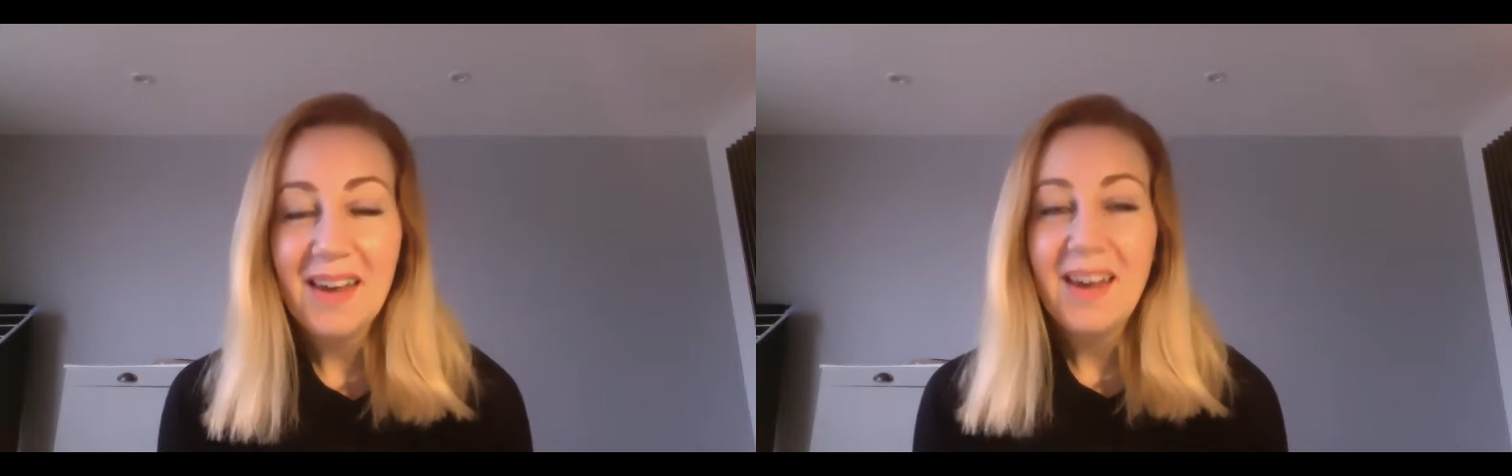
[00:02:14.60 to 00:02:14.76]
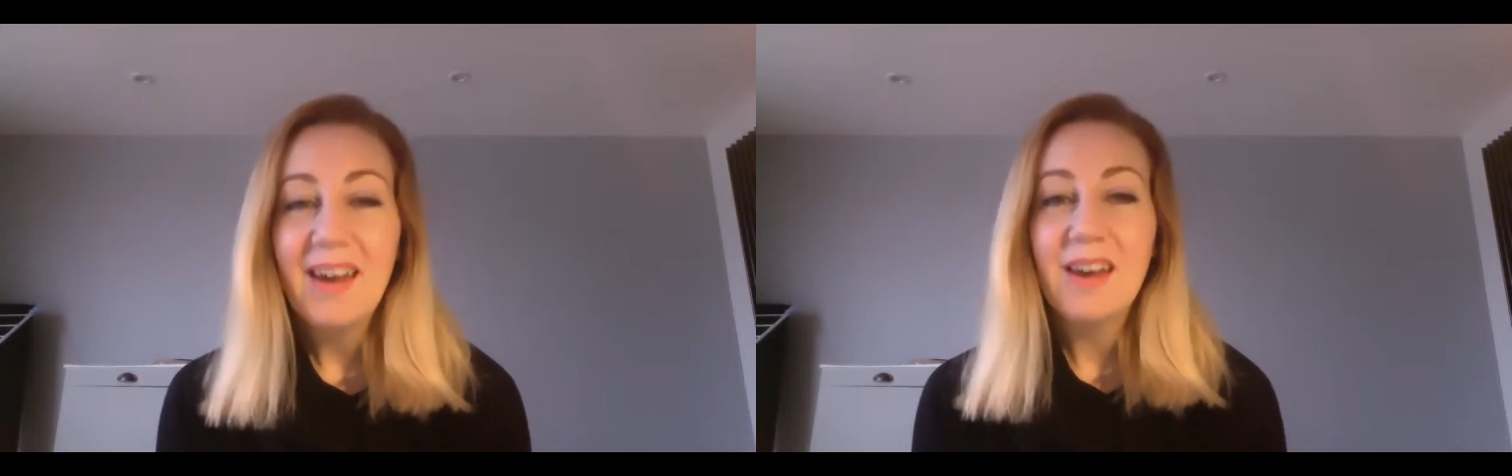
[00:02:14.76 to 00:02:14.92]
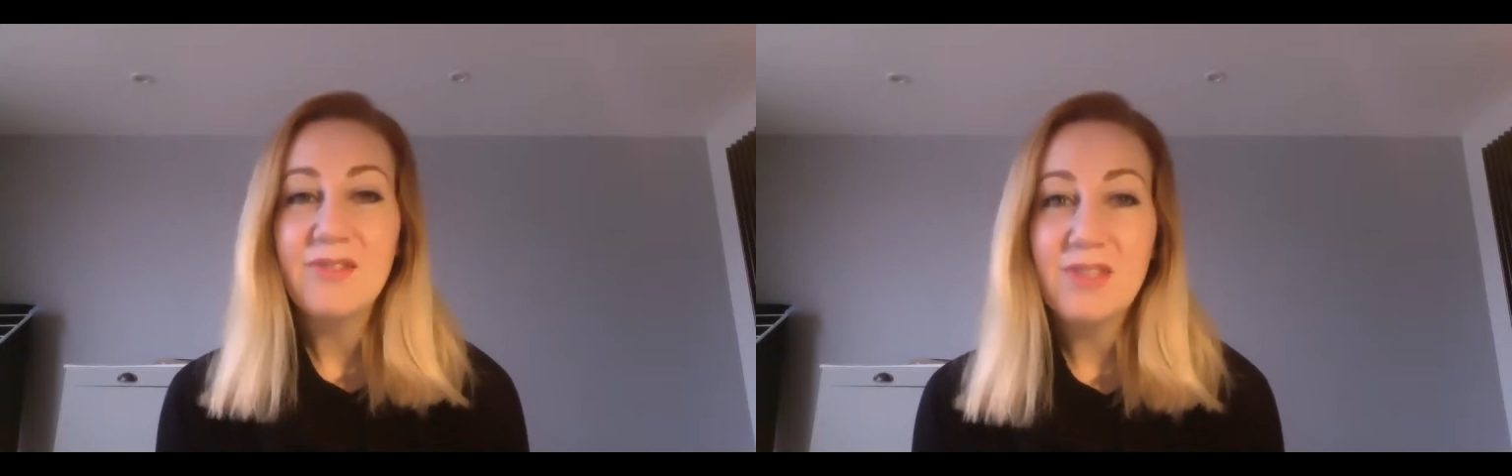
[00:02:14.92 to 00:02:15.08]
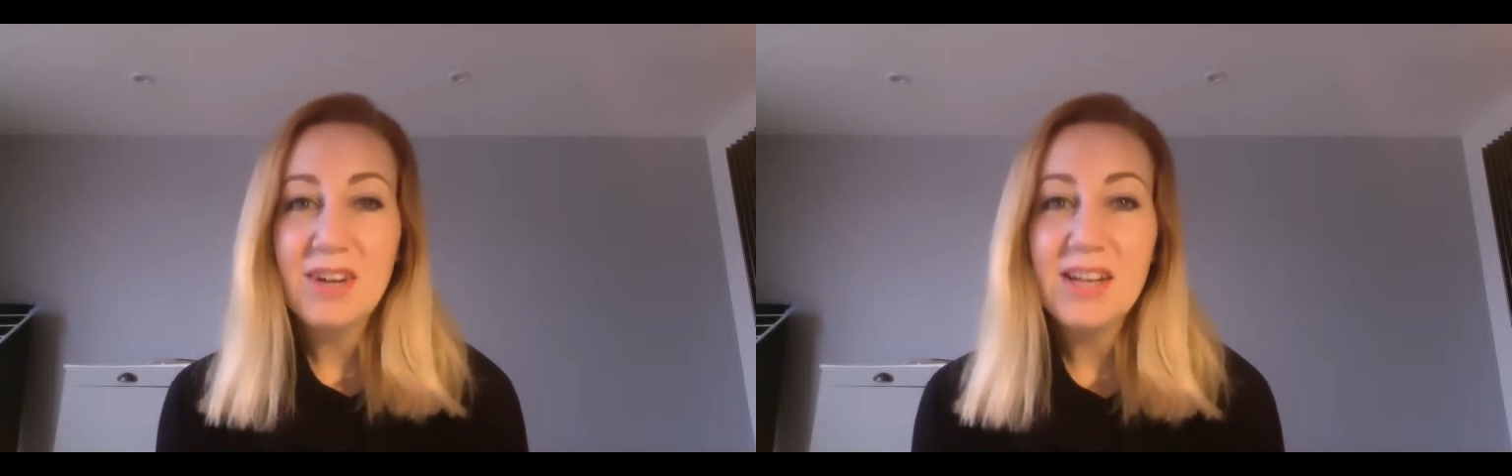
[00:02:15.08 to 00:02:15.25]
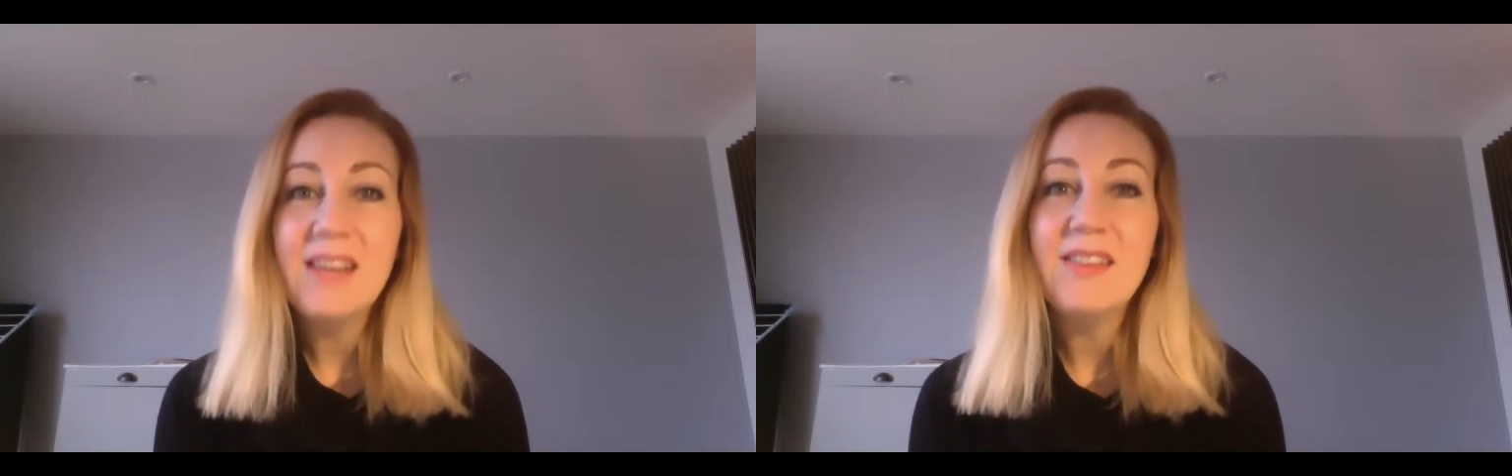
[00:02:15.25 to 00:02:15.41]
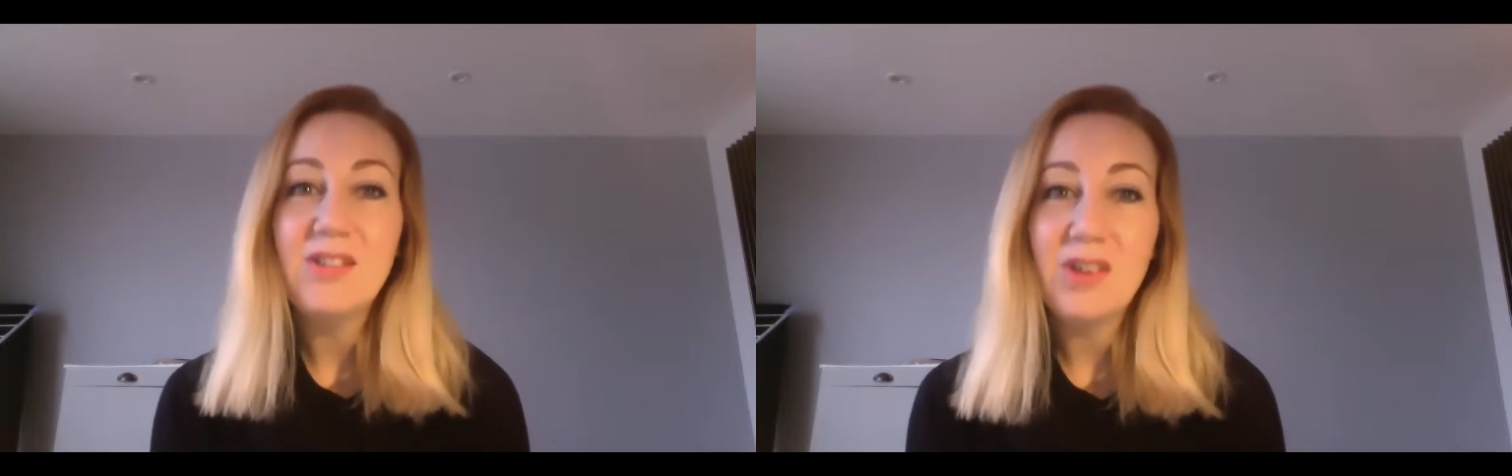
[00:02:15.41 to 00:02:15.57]
And
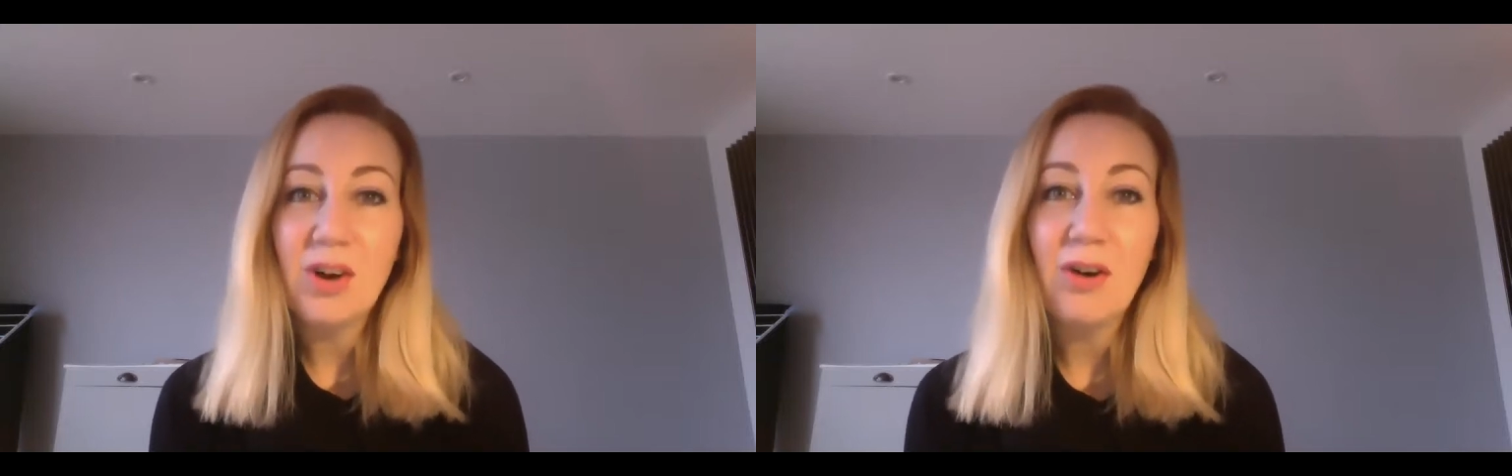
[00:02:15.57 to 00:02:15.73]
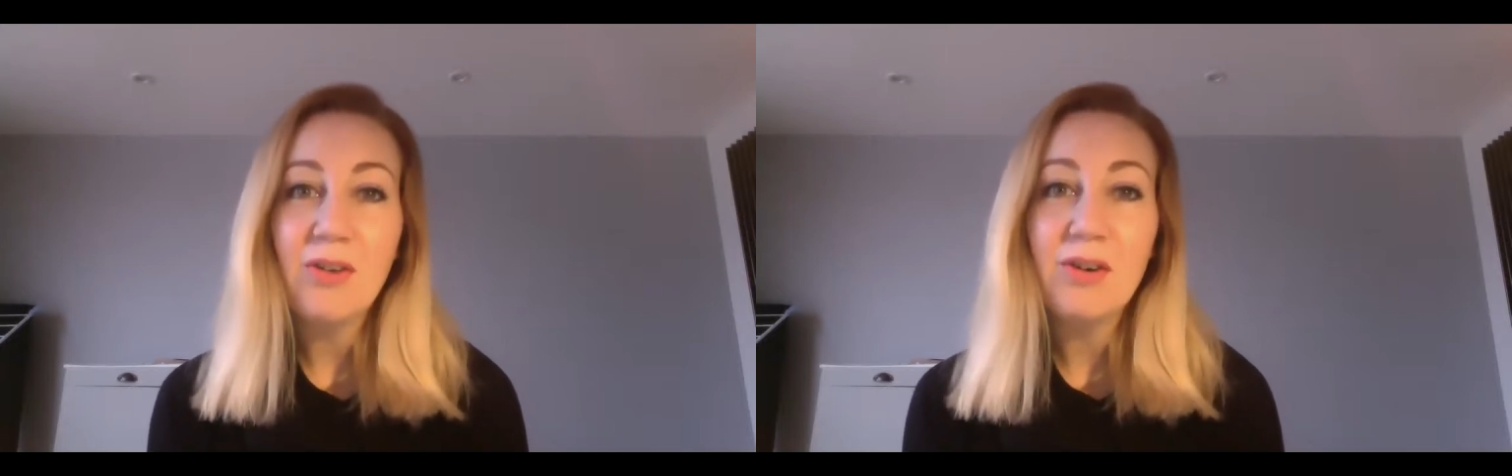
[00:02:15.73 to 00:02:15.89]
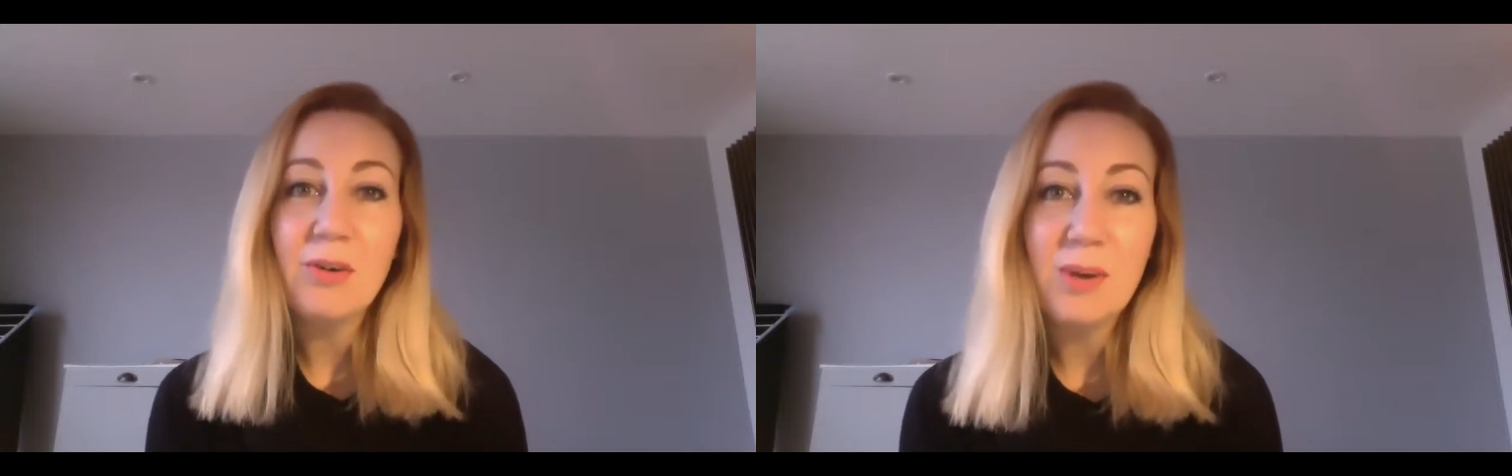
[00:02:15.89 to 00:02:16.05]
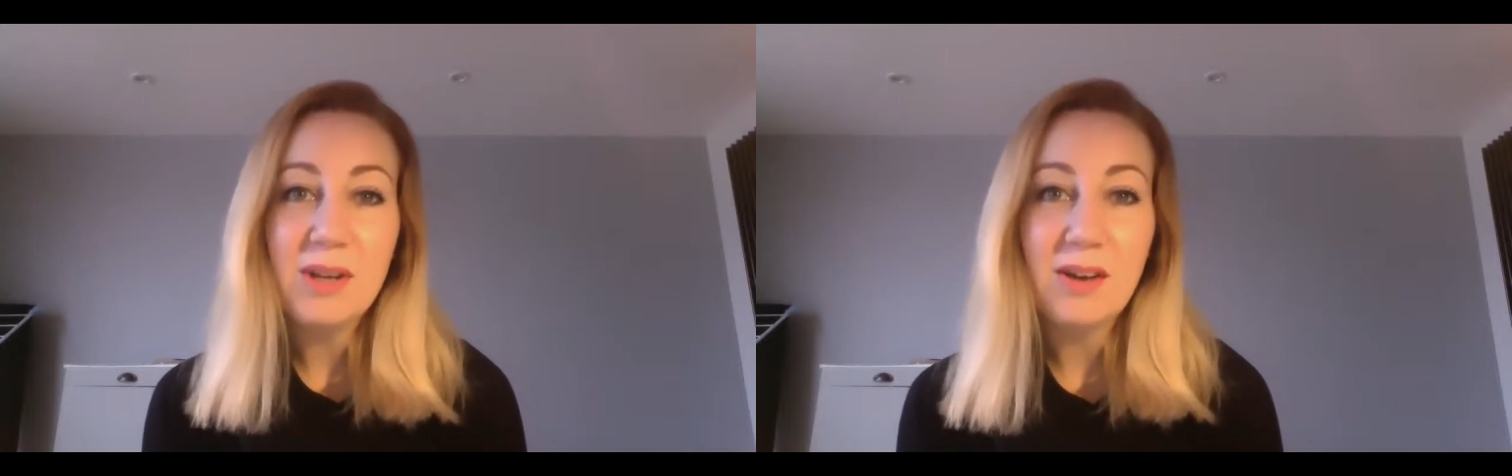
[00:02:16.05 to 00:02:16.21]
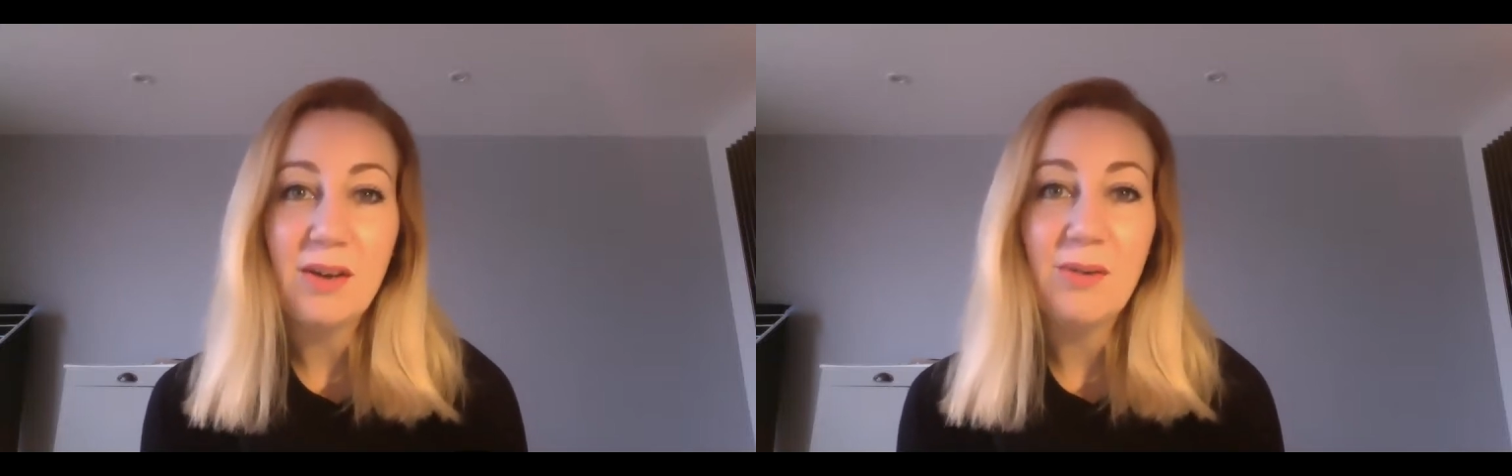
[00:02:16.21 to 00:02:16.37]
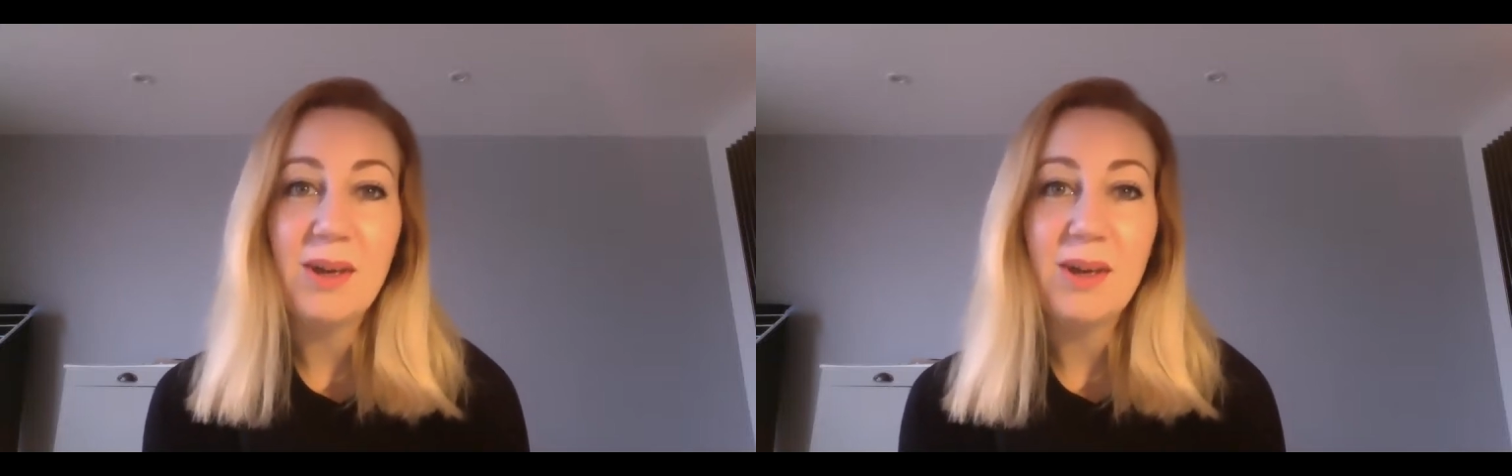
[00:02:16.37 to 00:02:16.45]
really the Johari window